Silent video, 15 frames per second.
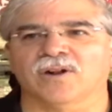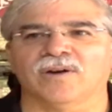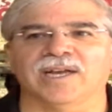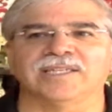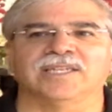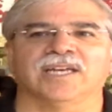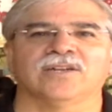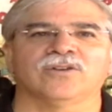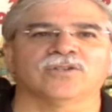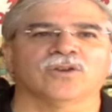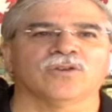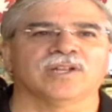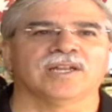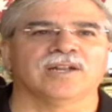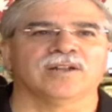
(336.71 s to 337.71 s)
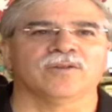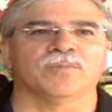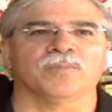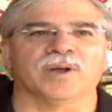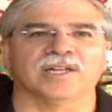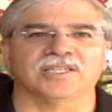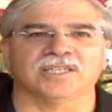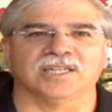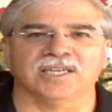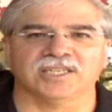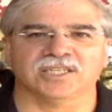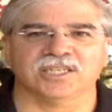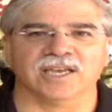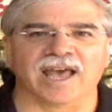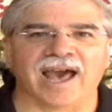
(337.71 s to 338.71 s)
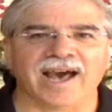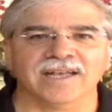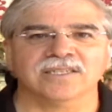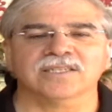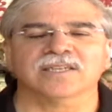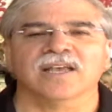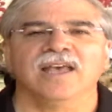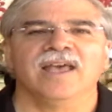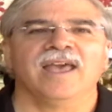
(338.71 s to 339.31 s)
at 10 years old he didn't, but at least she asked,